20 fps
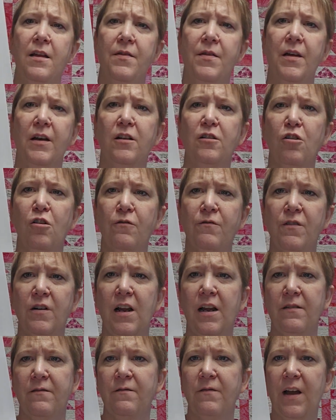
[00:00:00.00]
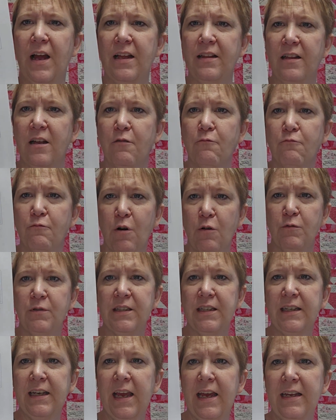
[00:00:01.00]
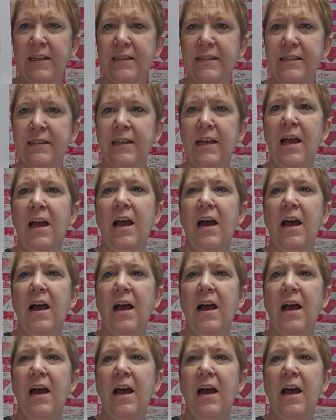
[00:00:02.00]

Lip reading: the Clover and Violet Rosa case.